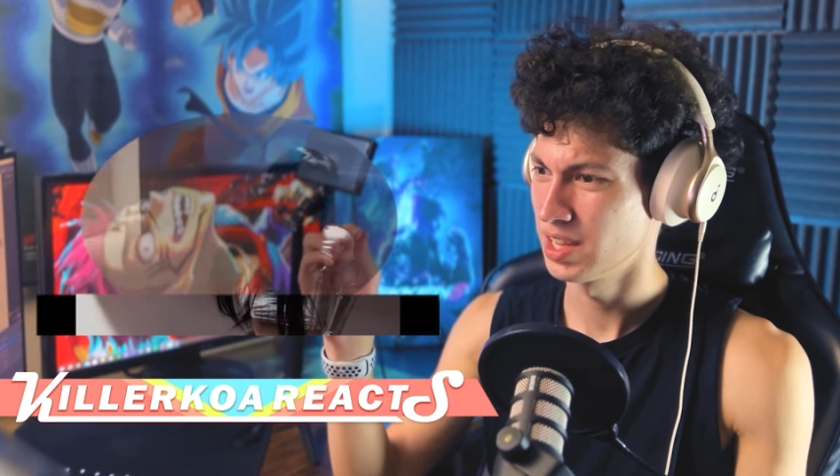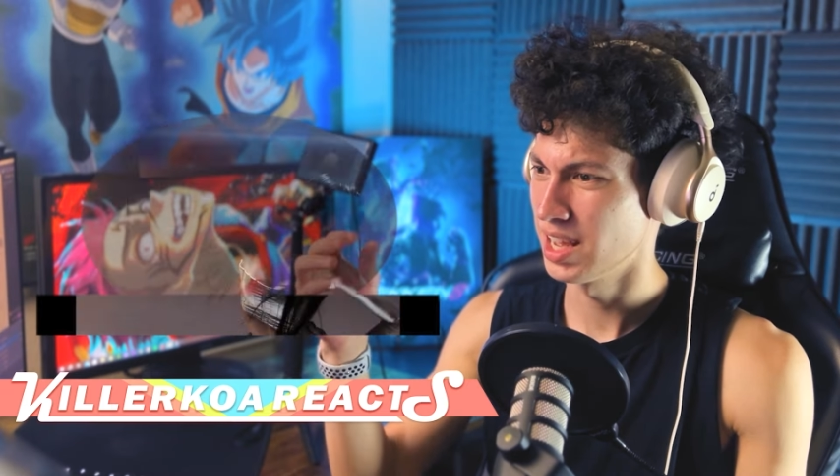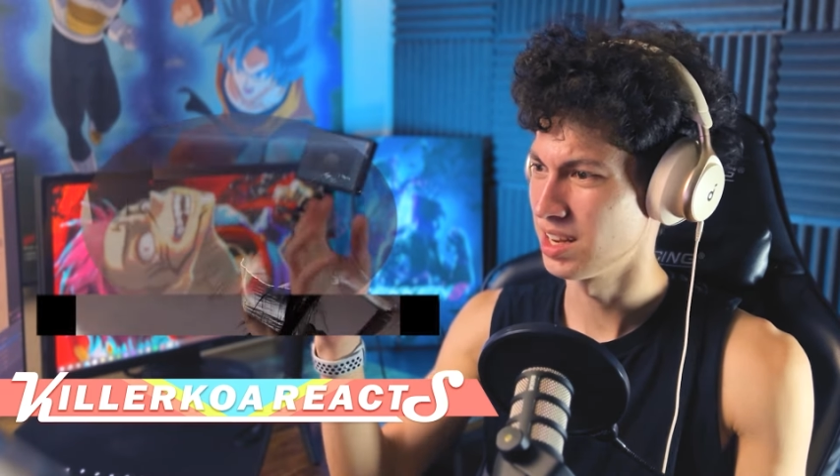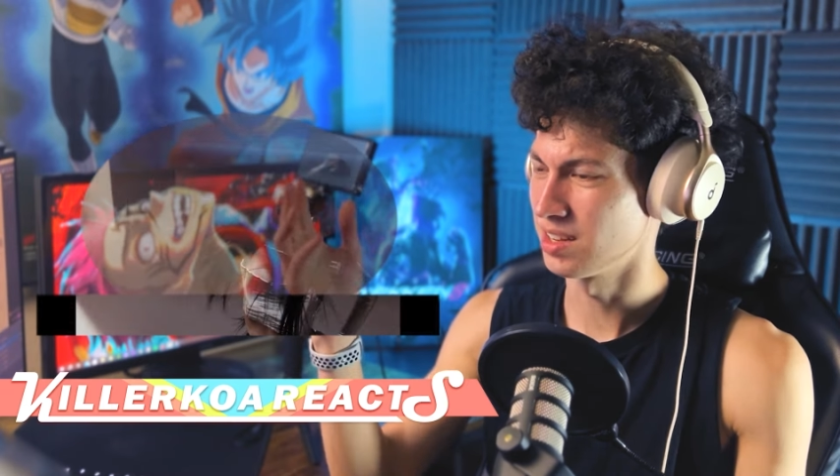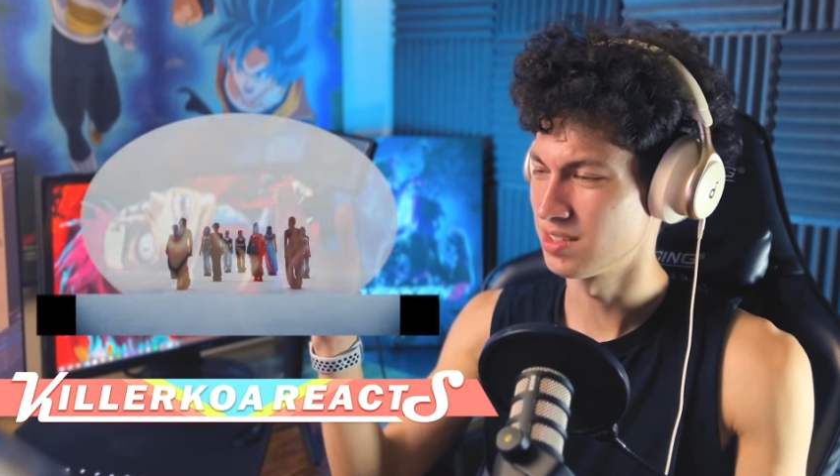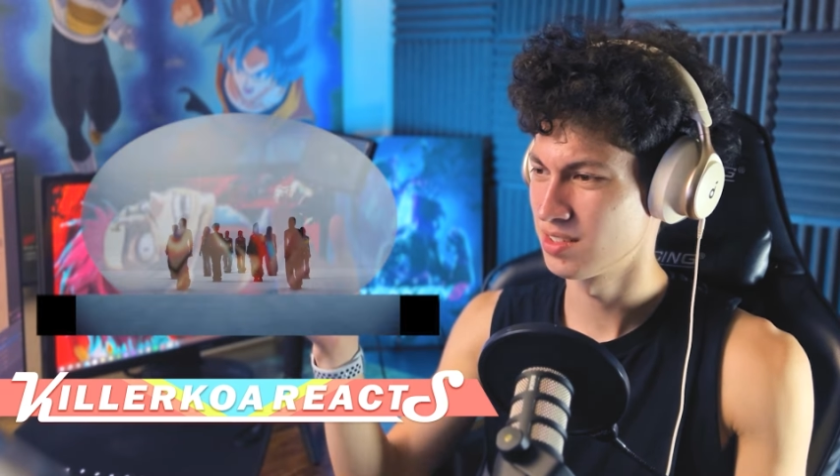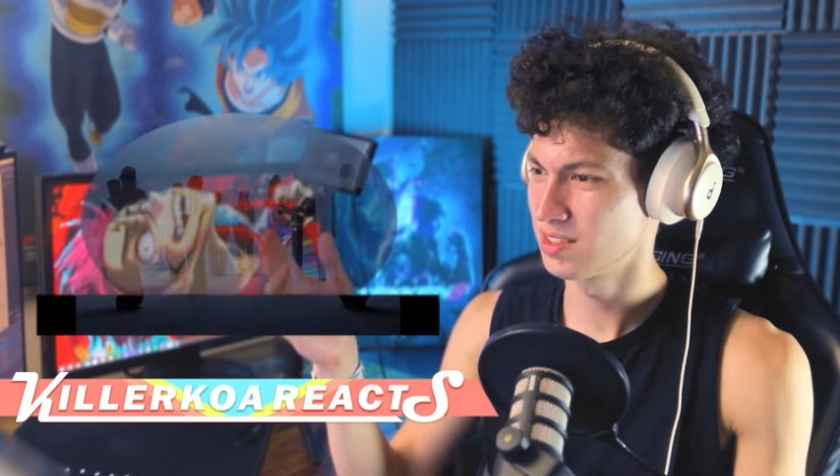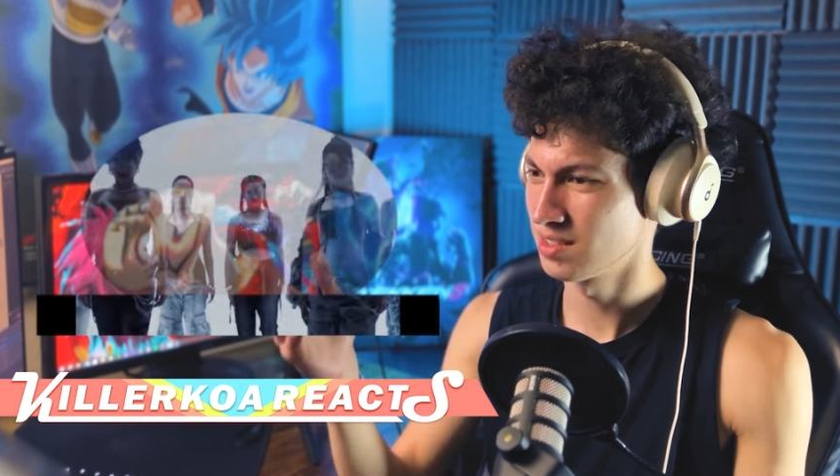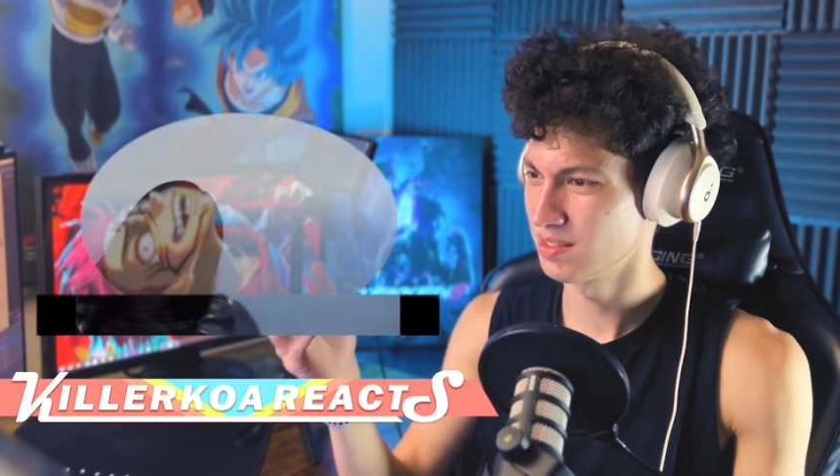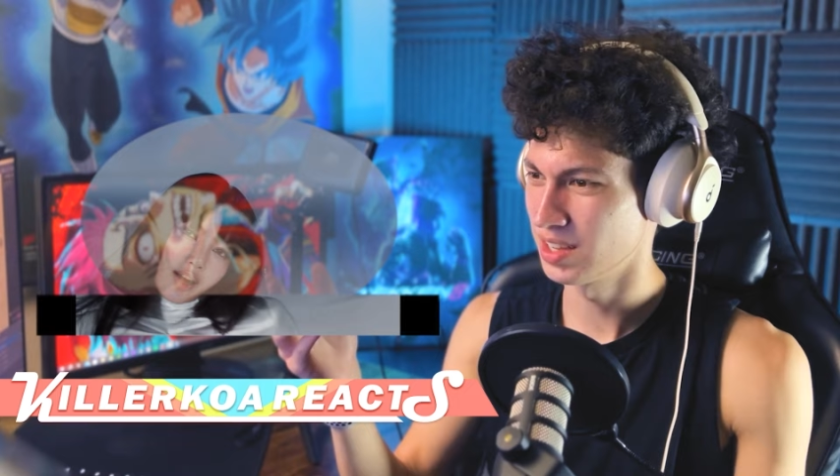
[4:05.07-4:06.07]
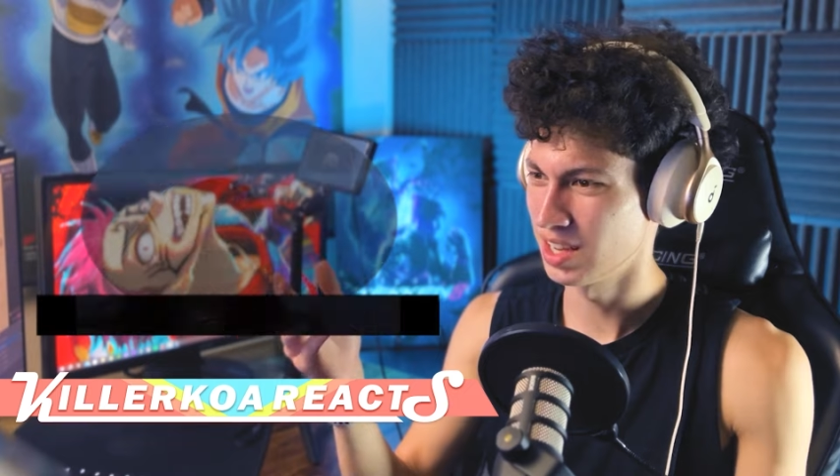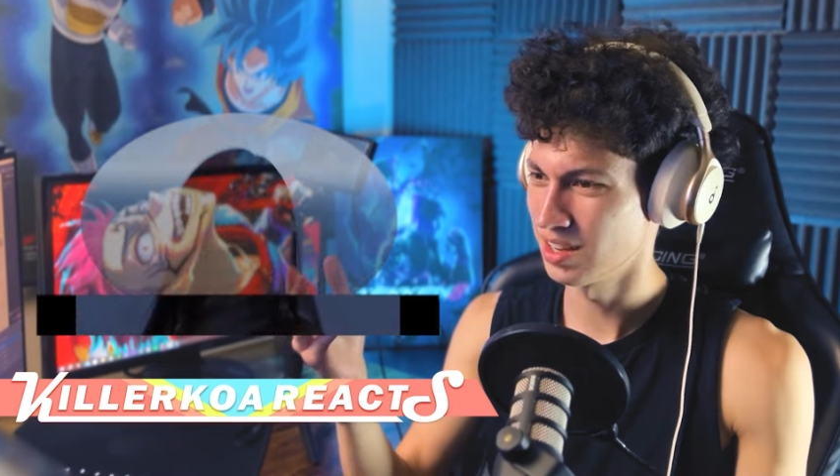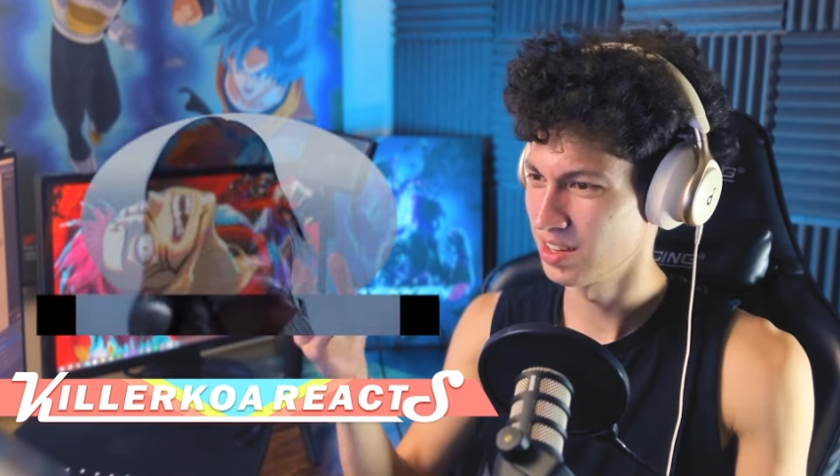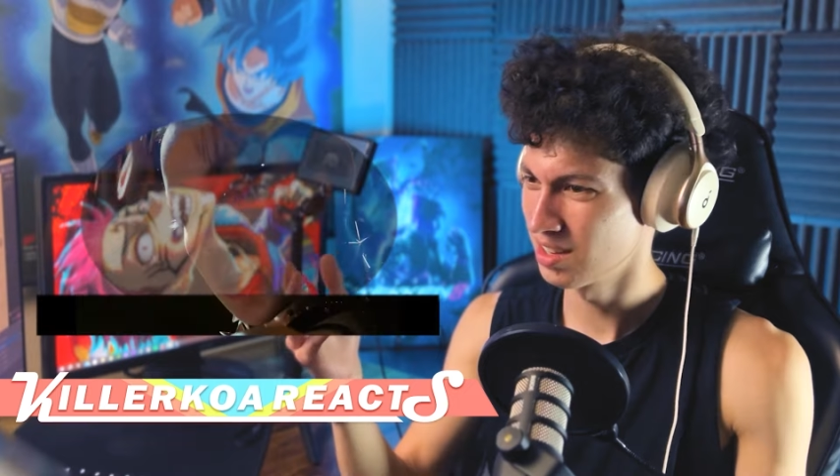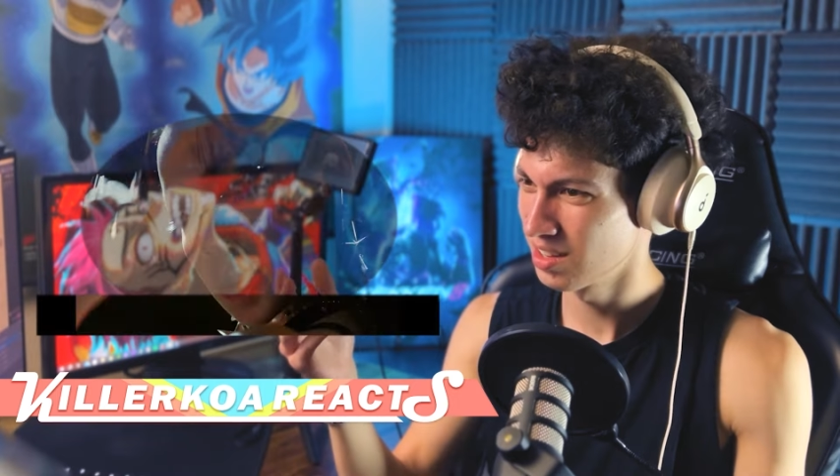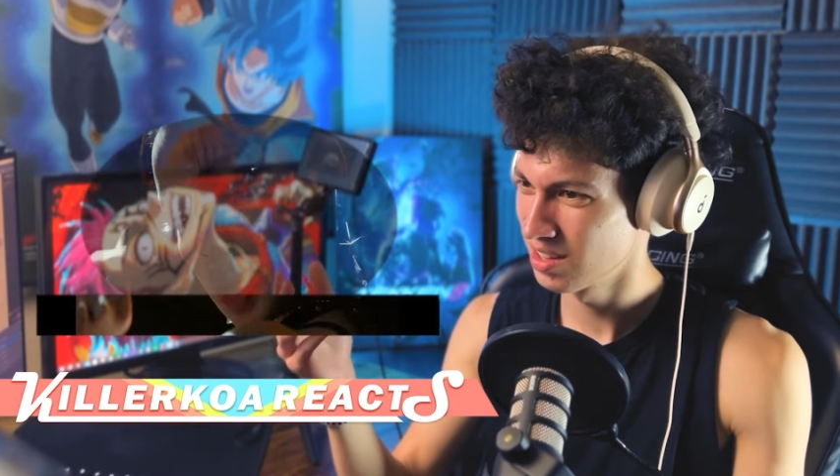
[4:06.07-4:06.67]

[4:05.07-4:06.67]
edits and